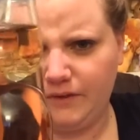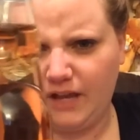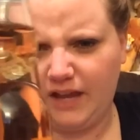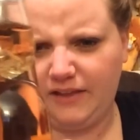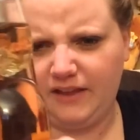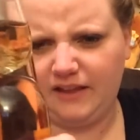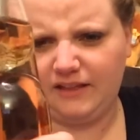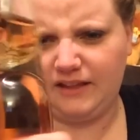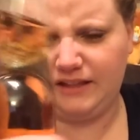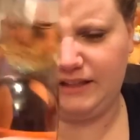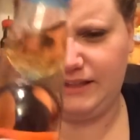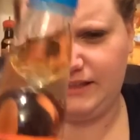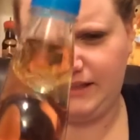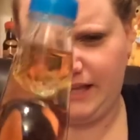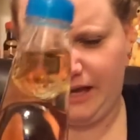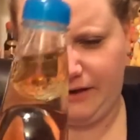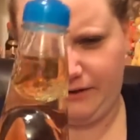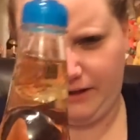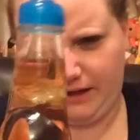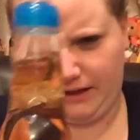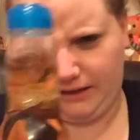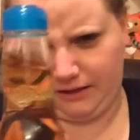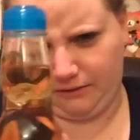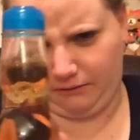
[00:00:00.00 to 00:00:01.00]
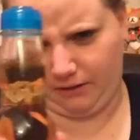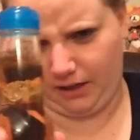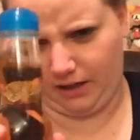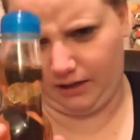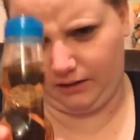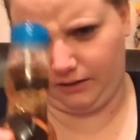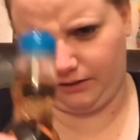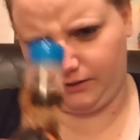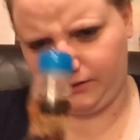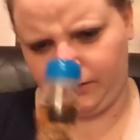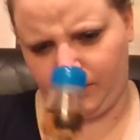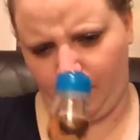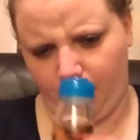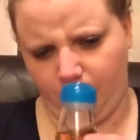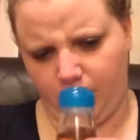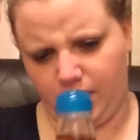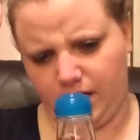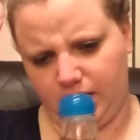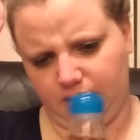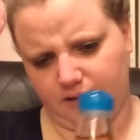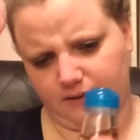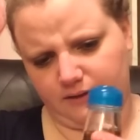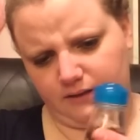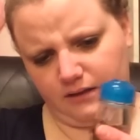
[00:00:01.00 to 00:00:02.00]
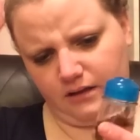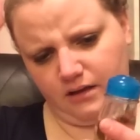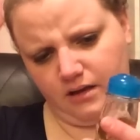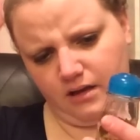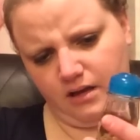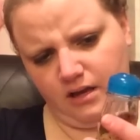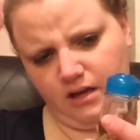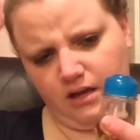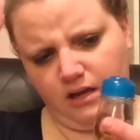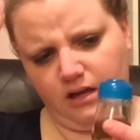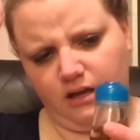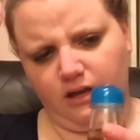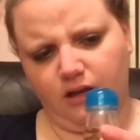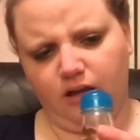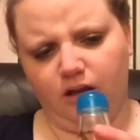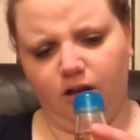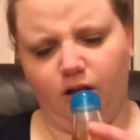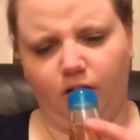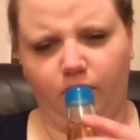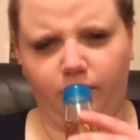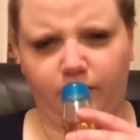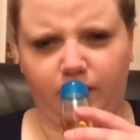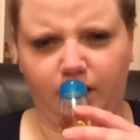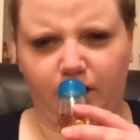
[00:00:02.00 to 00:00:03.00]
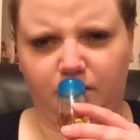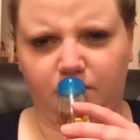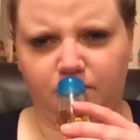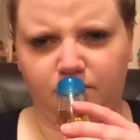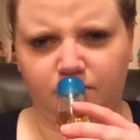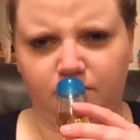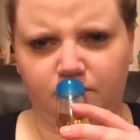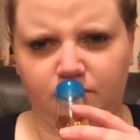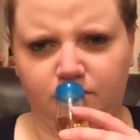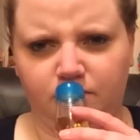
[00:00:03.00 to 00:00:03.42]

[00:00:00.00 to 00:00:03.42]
I think this is how like the regular soda is over there.